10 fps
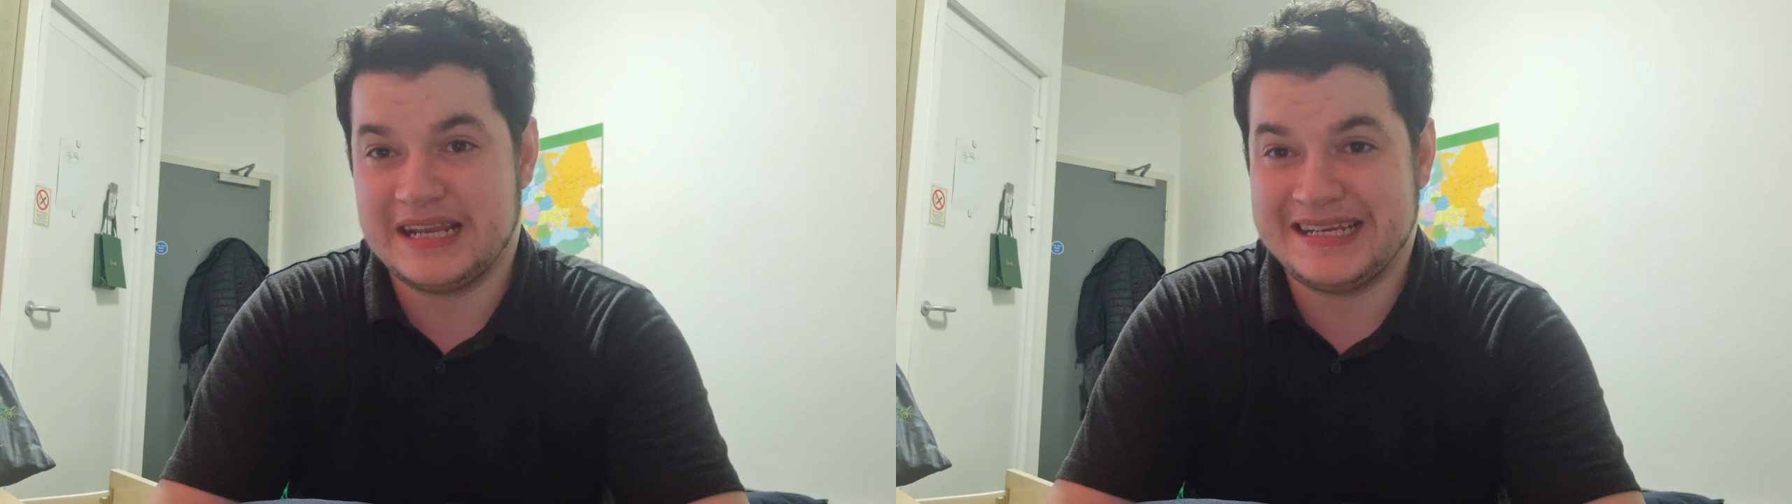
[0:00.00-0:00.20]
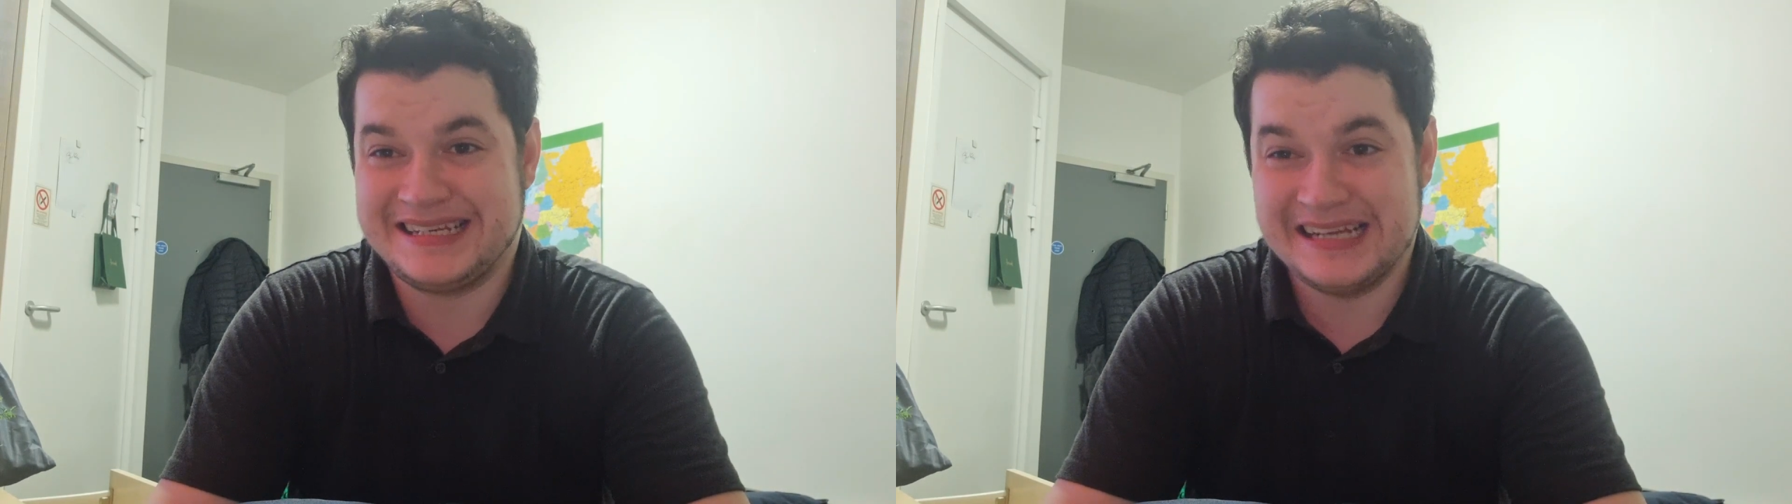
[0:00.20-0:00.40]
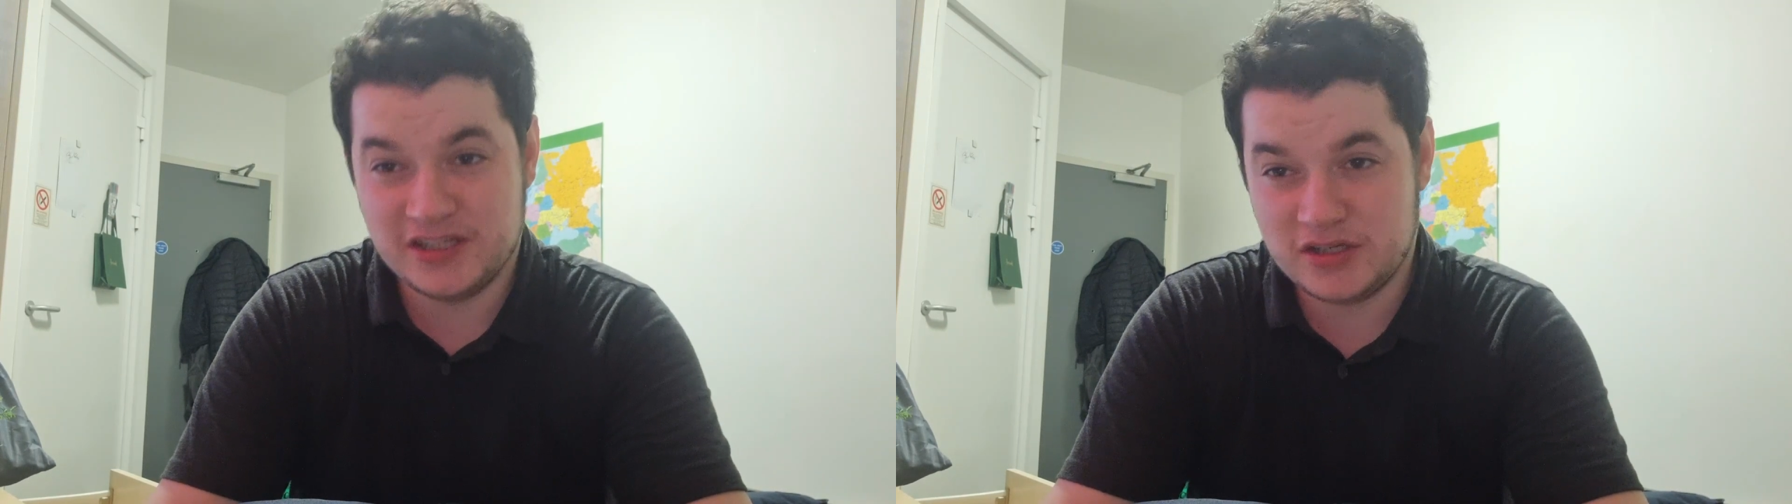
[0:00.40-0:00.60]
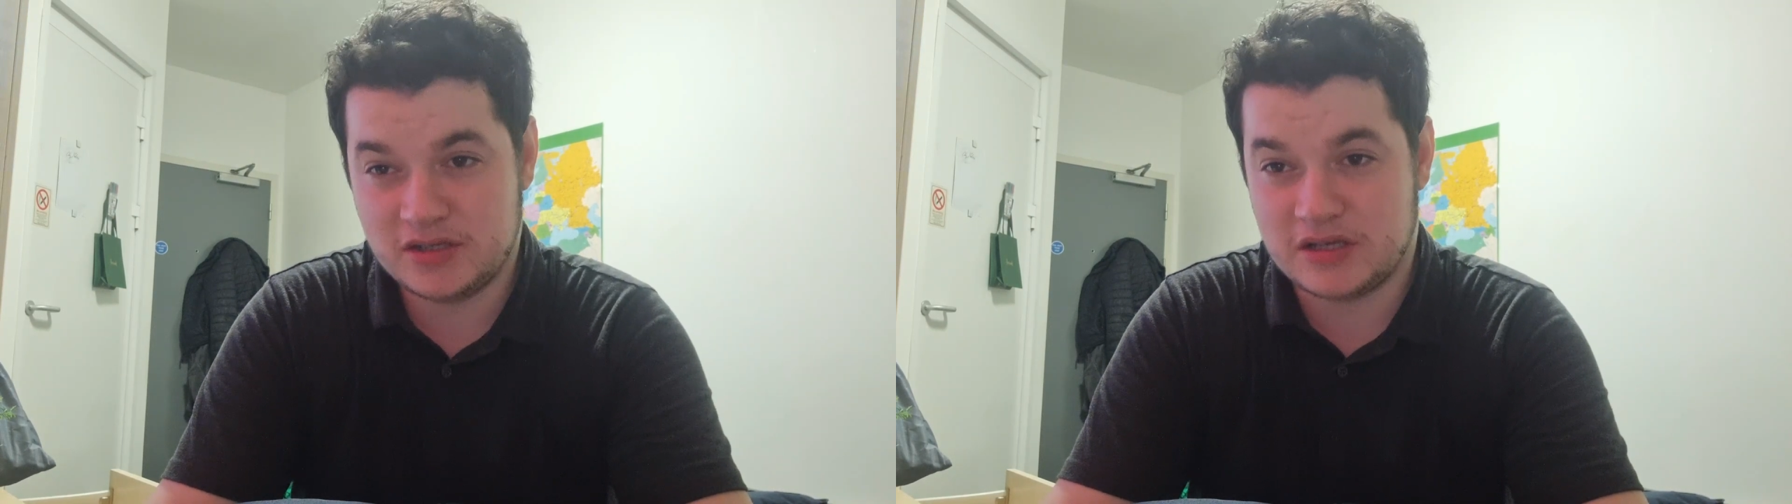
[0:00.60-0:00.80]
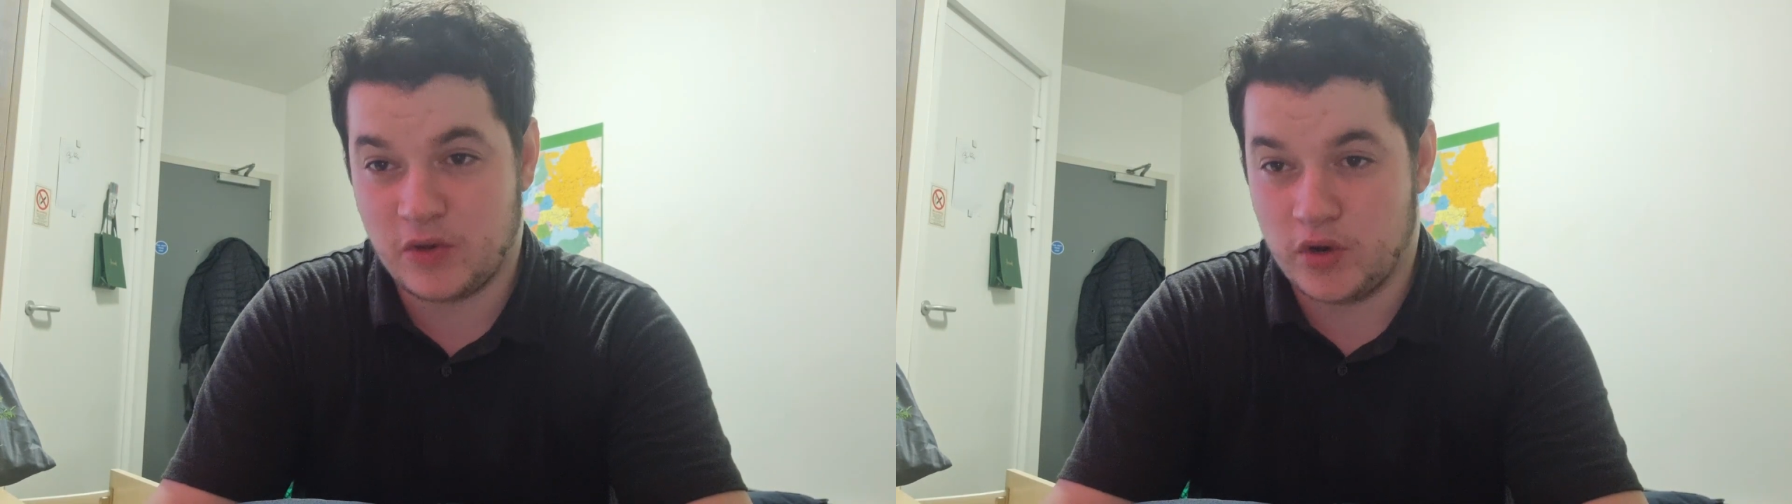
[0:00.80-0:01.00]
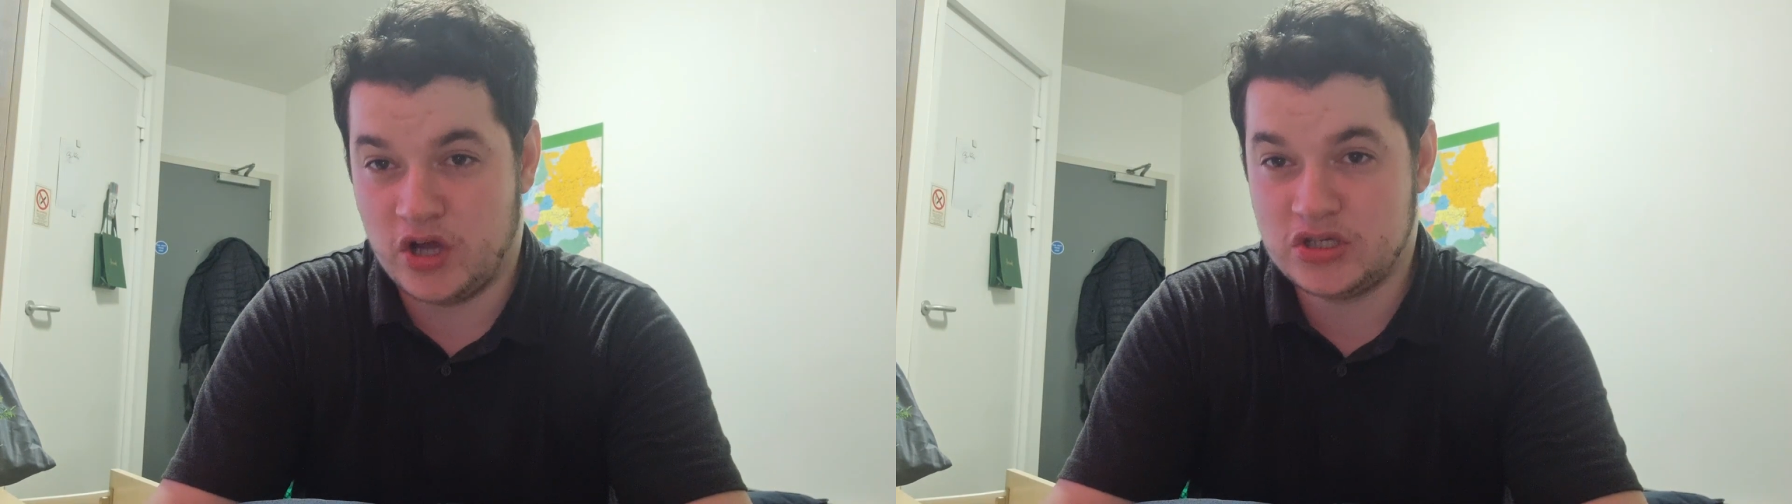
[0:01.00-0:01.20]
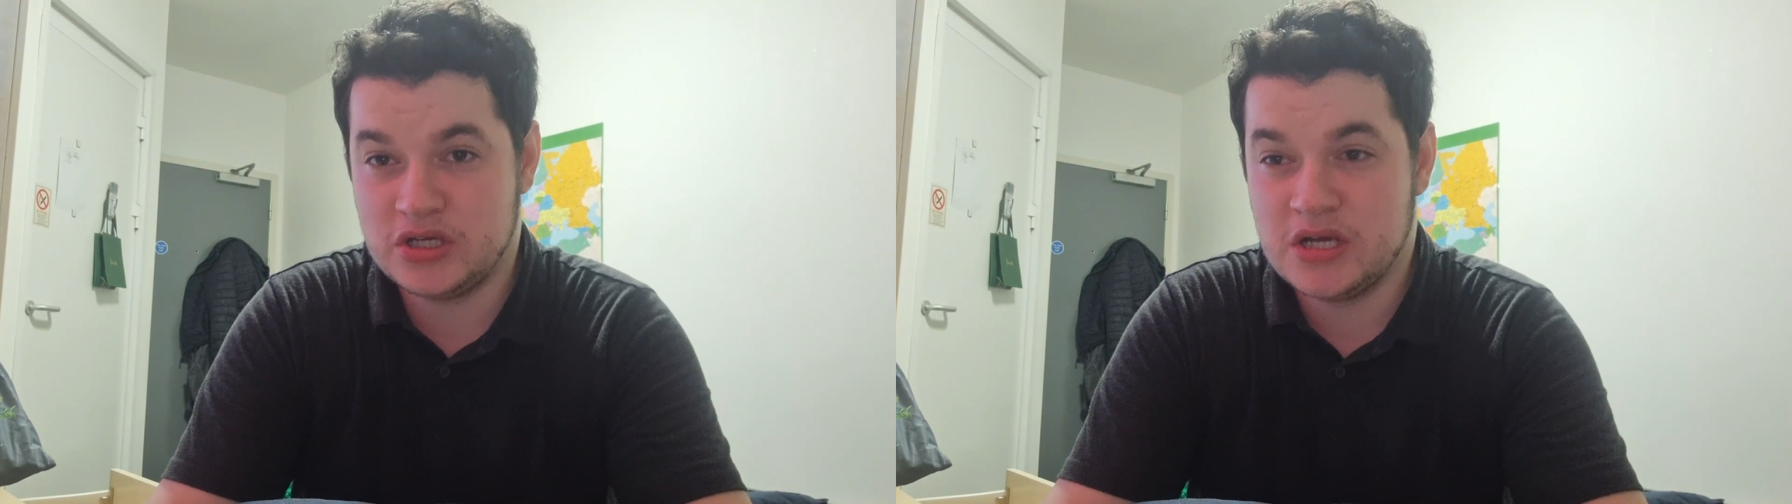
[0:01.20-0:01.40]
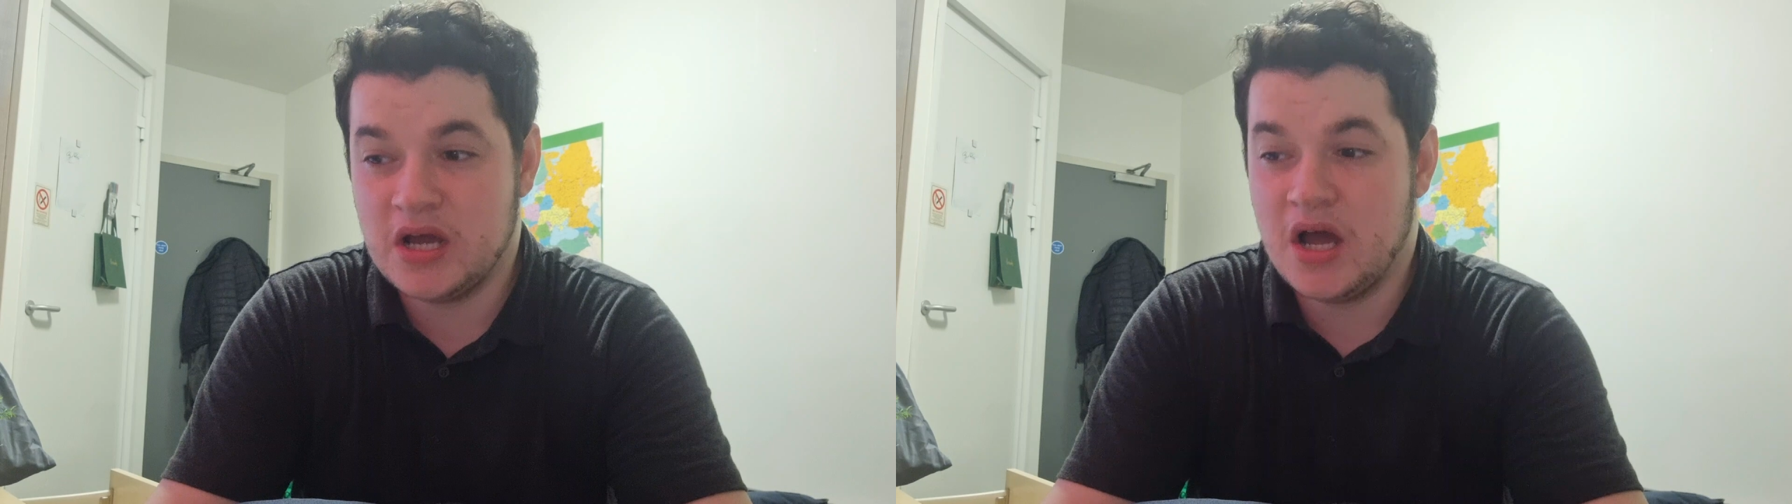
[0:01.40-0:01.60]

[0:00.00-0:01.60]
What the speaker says: that it isn't, that we're not.